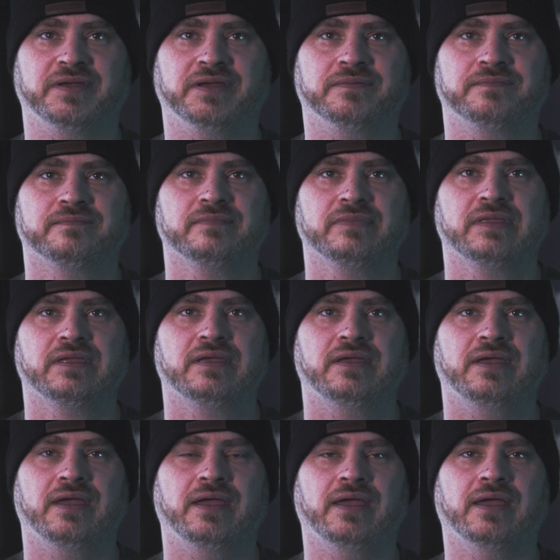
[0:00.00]
me.
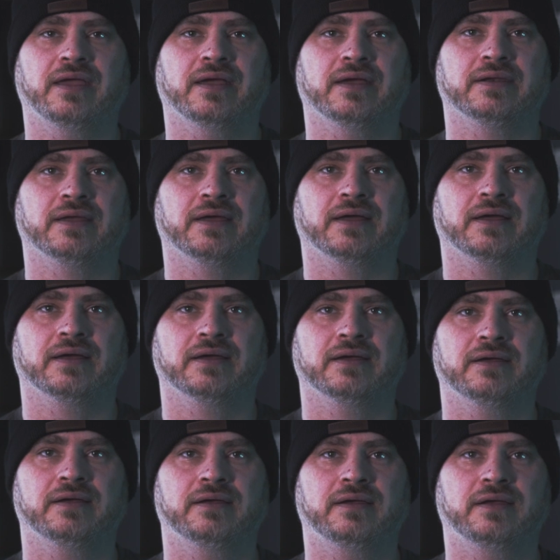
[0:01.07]
And
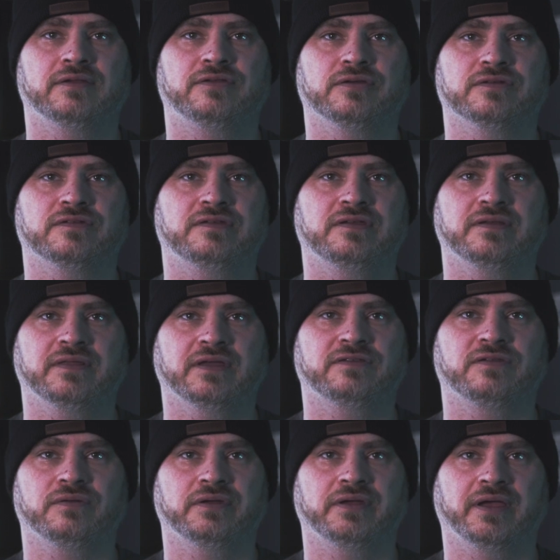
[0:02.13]
as you can see,
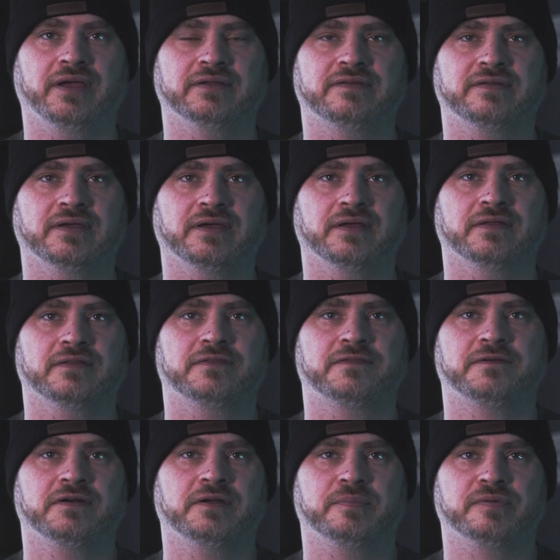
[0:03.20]
that's only at
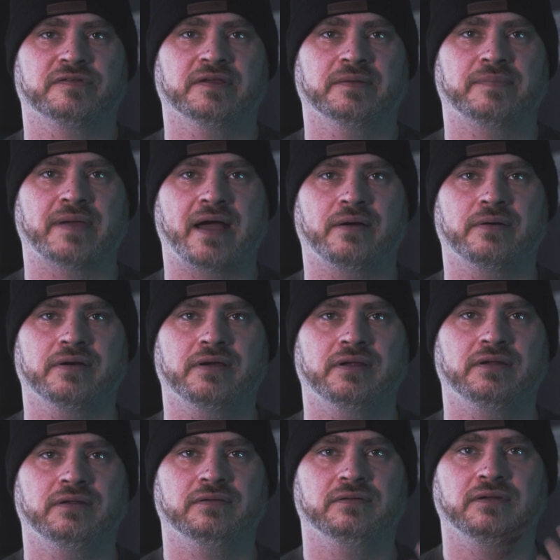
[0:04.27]
30% power,
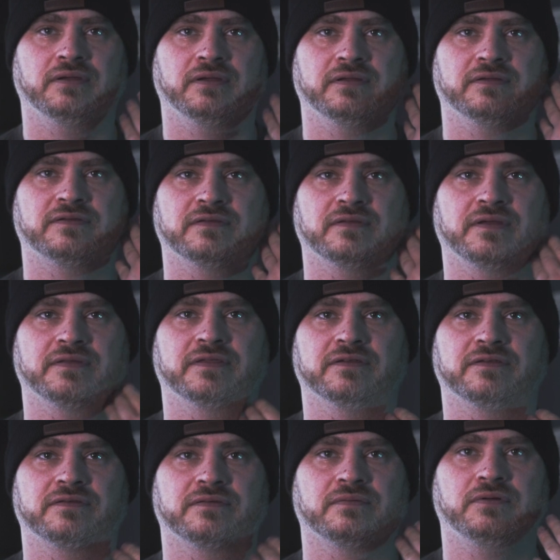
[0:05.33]
and it's like
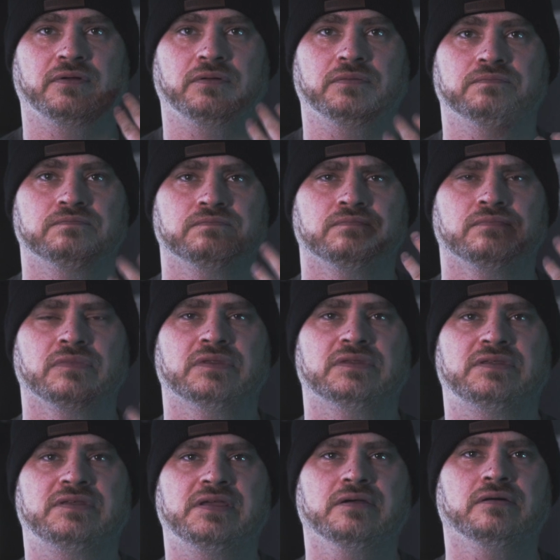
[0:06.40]
this little
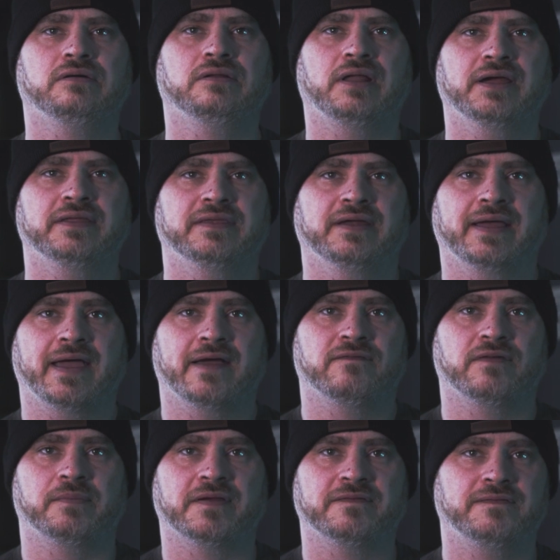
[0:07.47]
teal light that I have
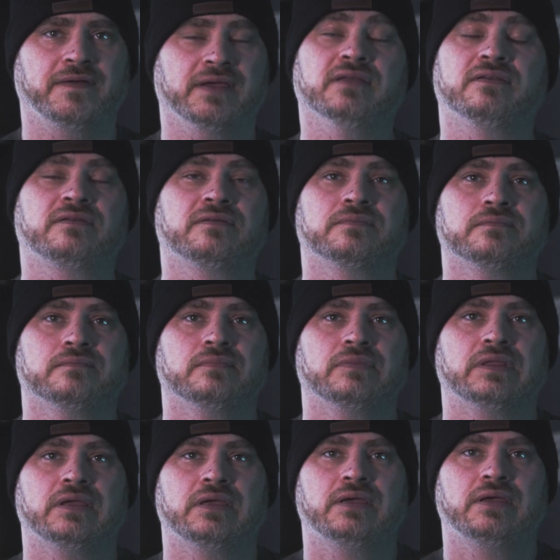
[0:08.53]
on my face.
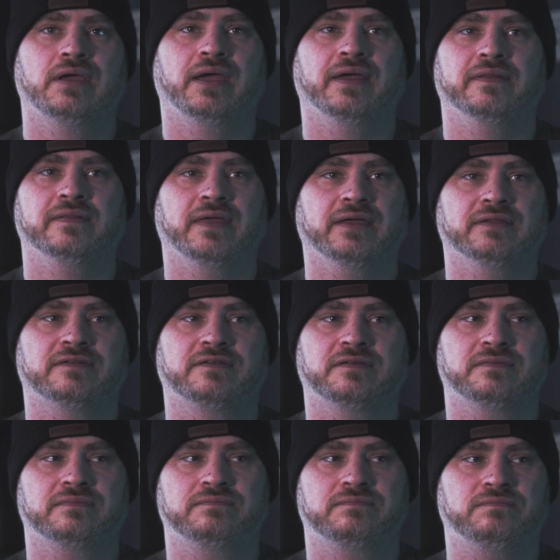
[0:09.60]
And
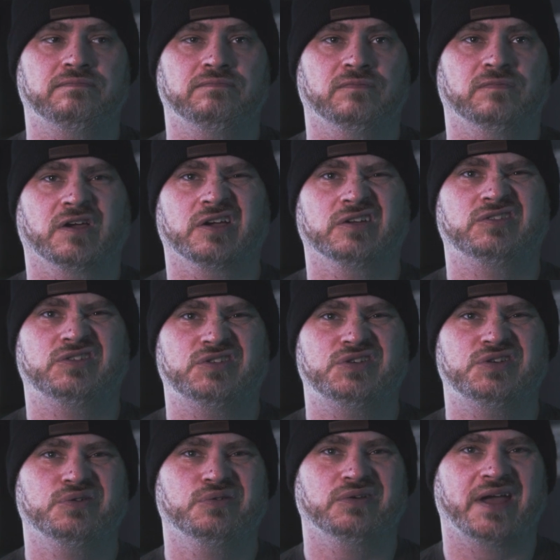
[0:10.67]
that's a good
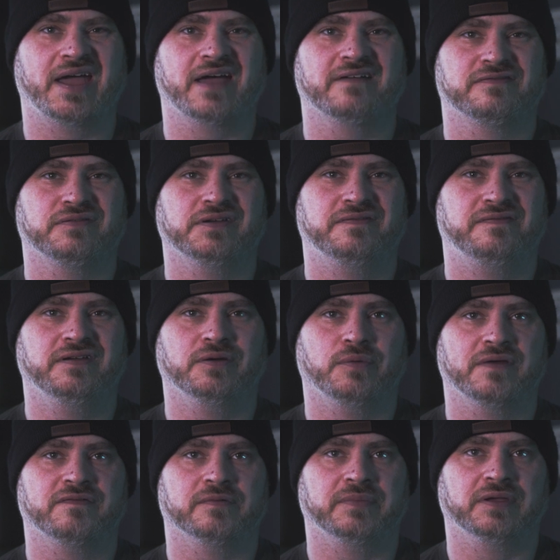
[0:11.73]
2.5, 3 feet
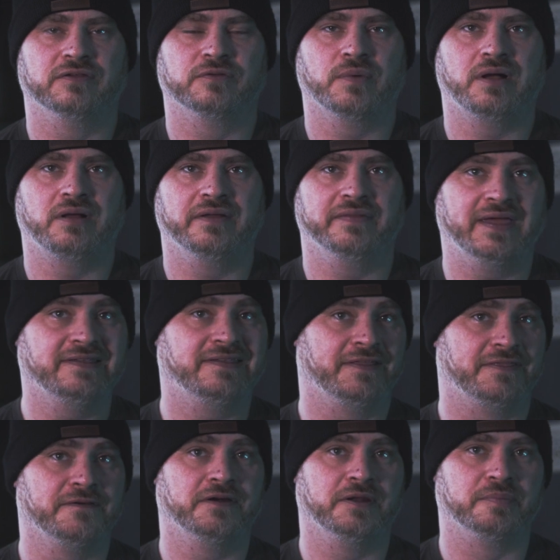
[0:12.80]
away from me as well, and that's
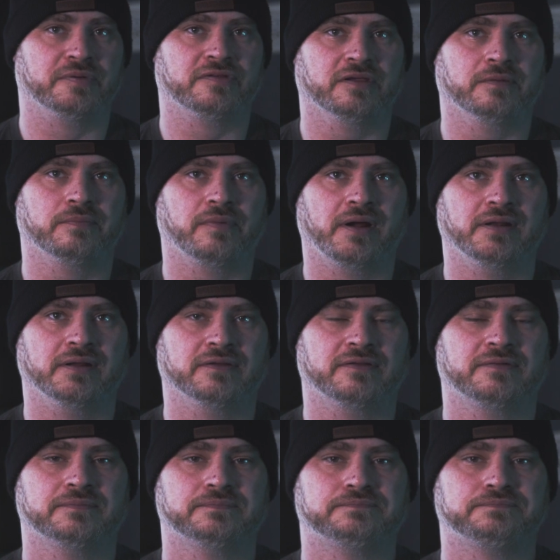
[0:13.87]
at 30%
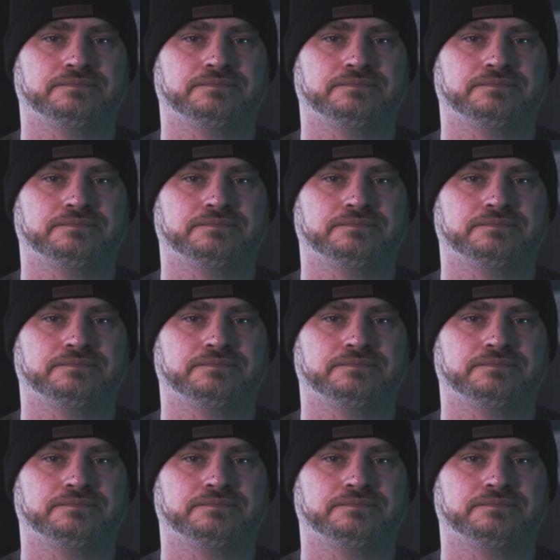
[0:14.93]
brightness.